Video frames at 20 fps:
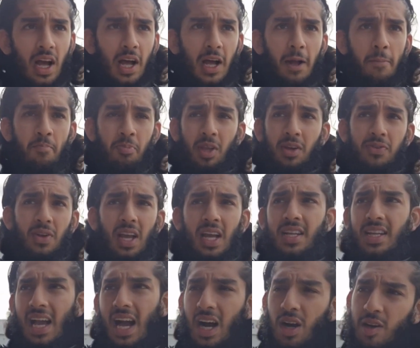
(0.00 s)
Um, I think
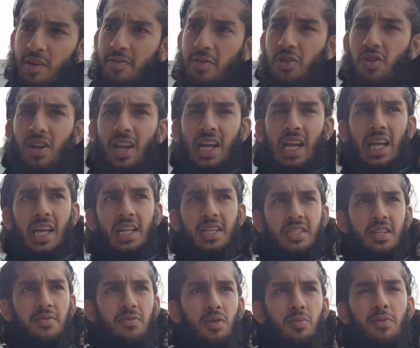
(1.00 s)
Eddie Howe even done like an
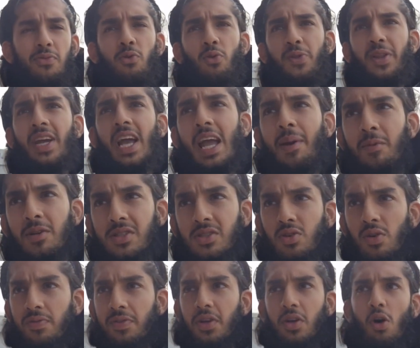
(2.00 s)
interview before the game and
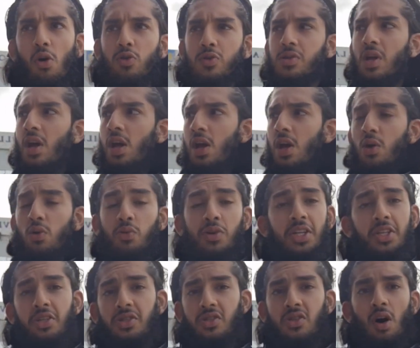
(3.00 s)
stuff, and he goes, "We
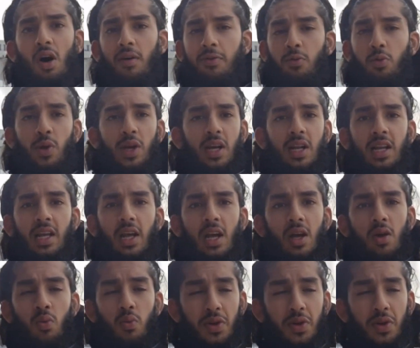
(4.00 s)
need to start off quickly.